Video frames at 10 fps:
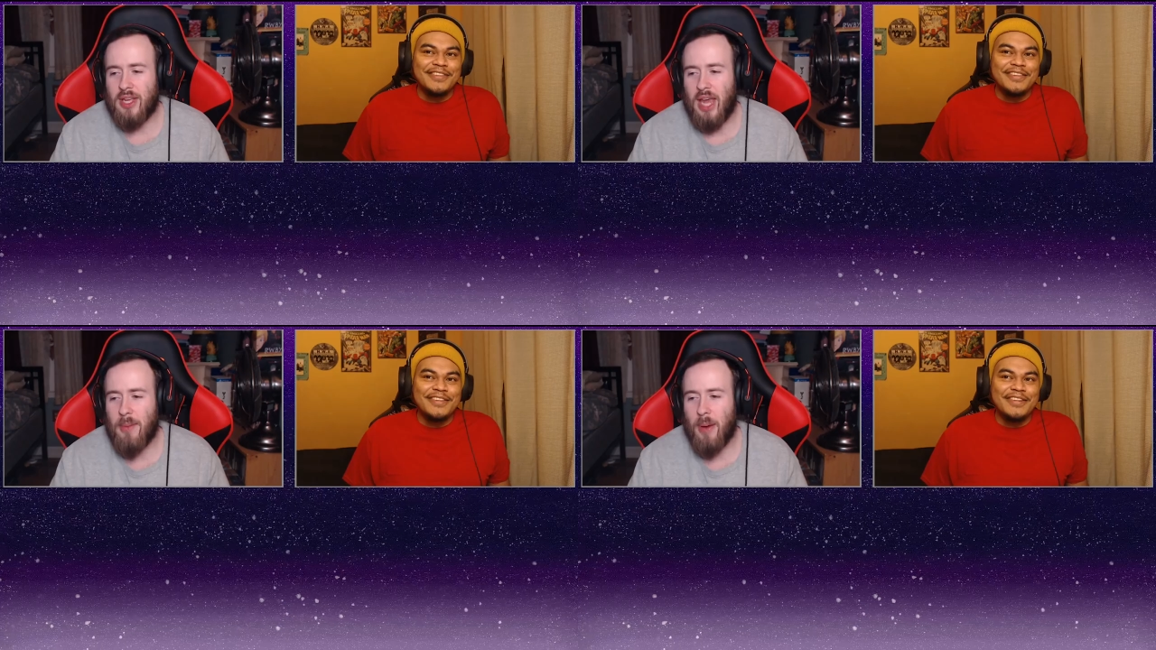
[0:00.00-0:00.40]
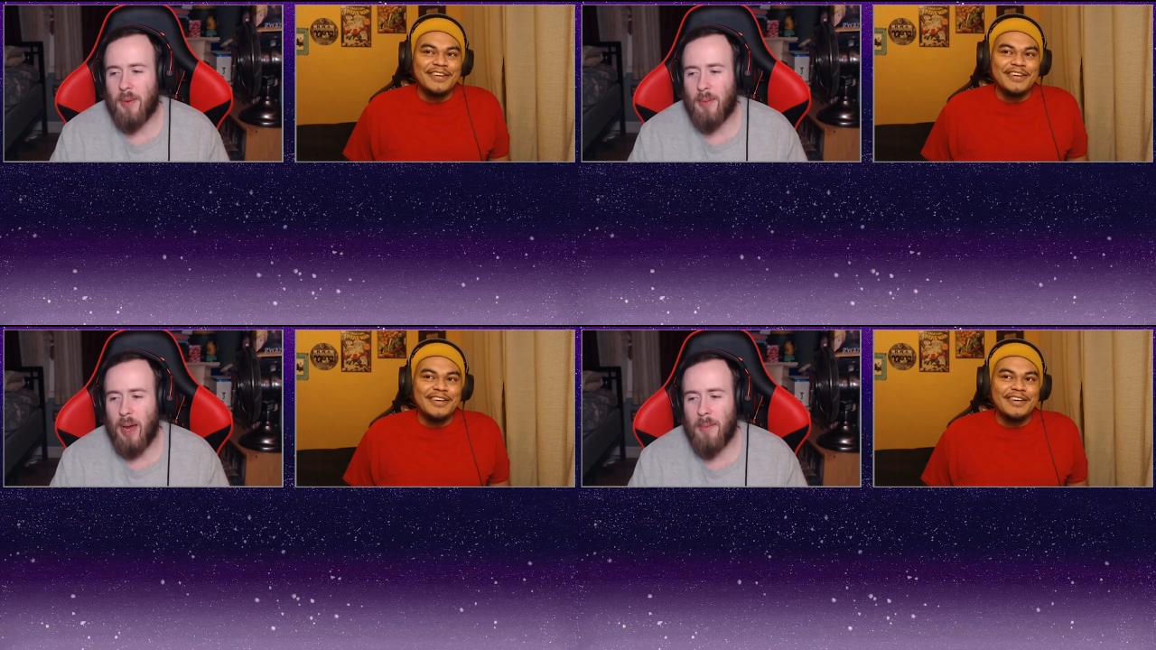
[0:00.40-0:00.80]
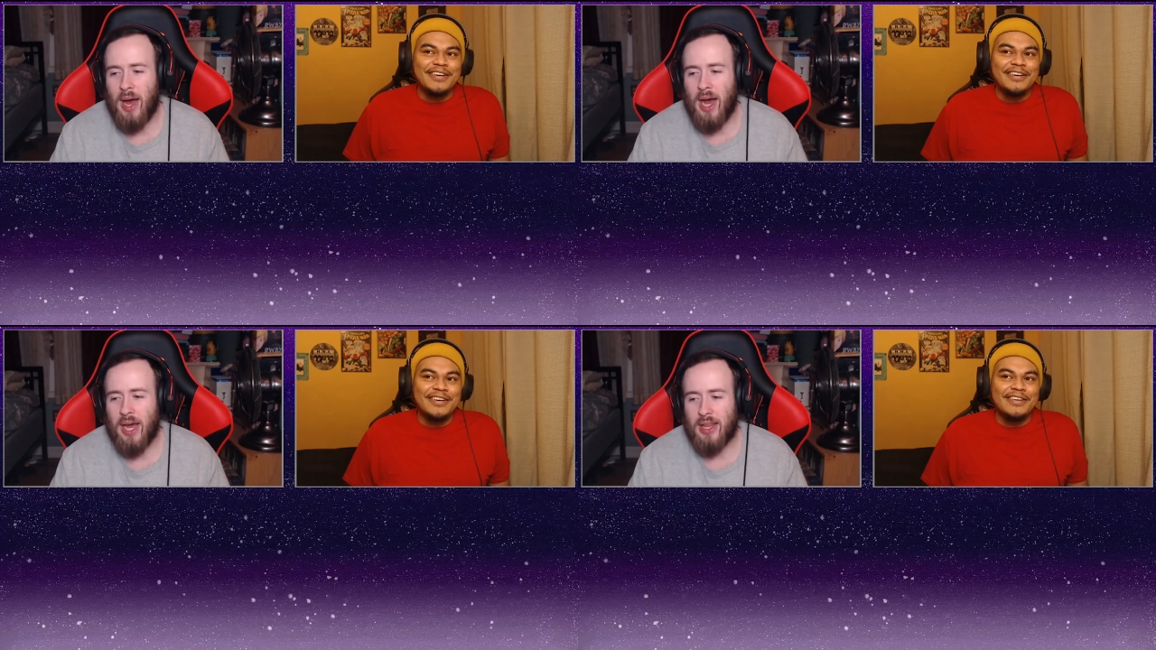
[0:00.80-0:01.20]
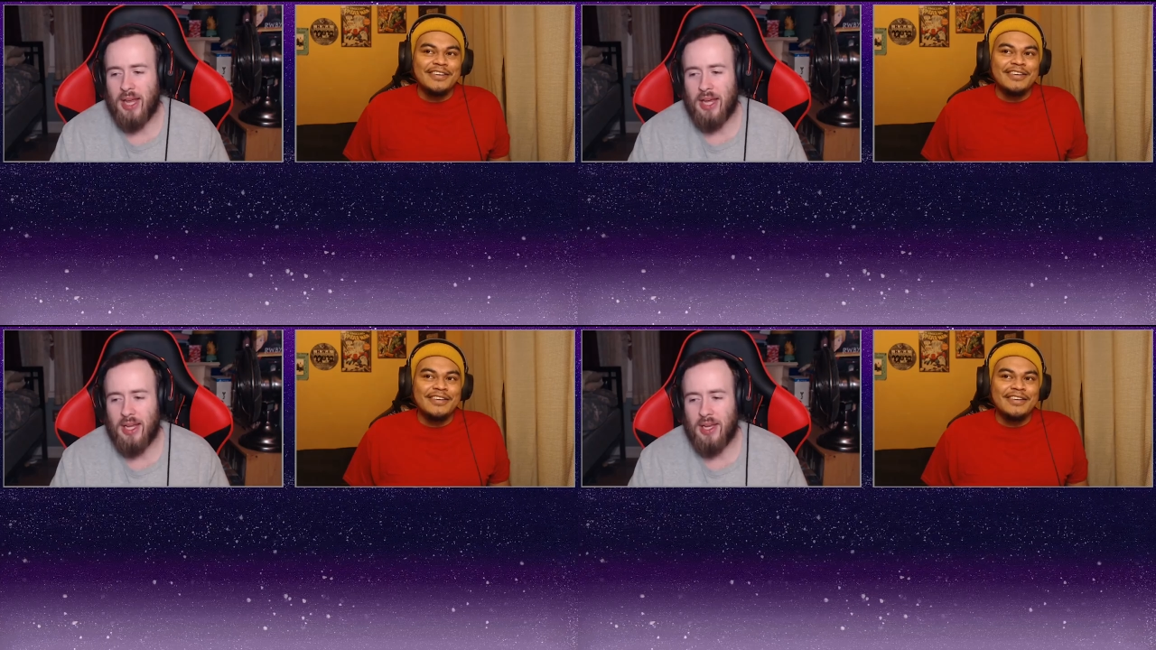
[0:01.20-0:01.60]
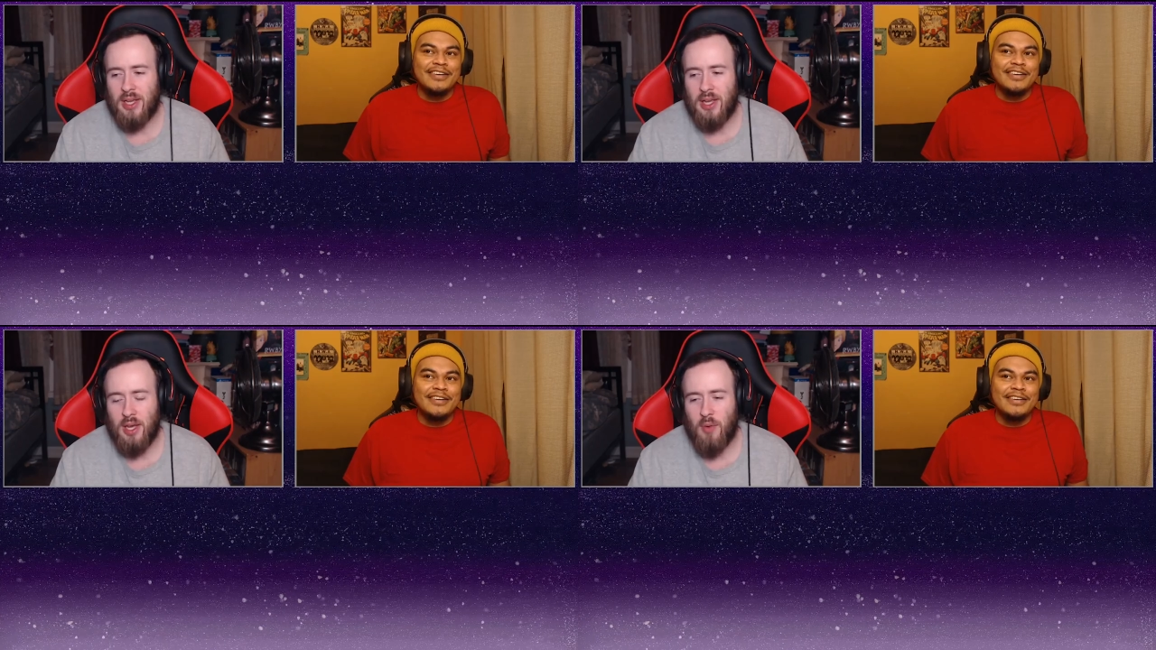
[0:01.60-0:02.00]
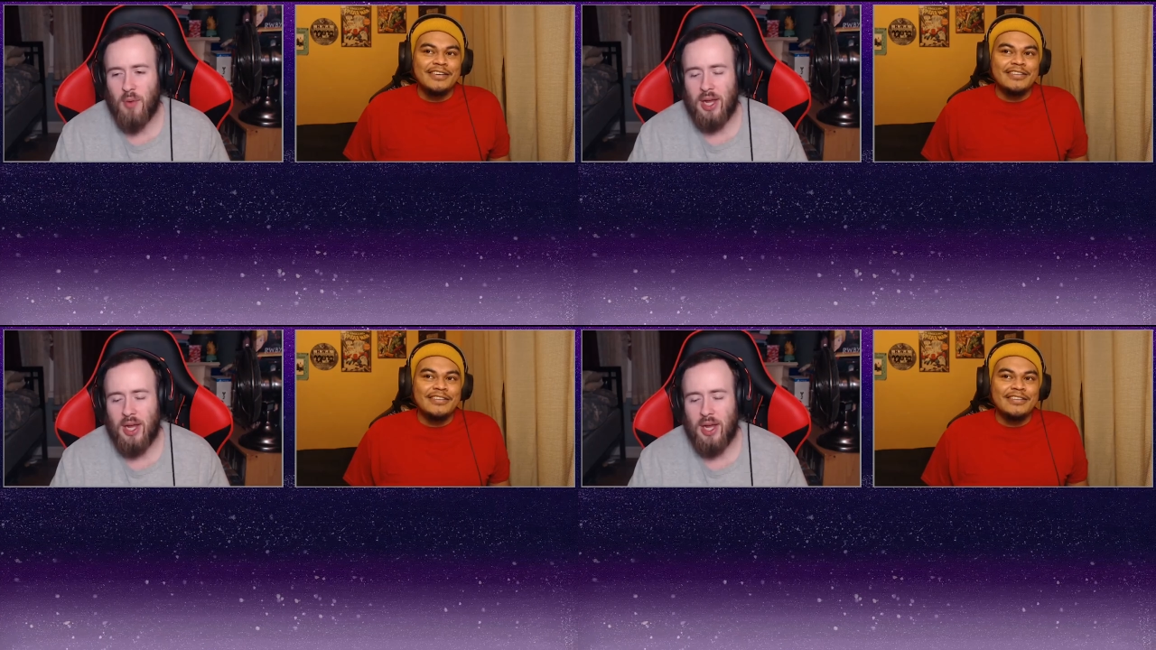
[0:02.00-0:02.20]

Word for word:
Speaker 1: came up in my mind. Like, why?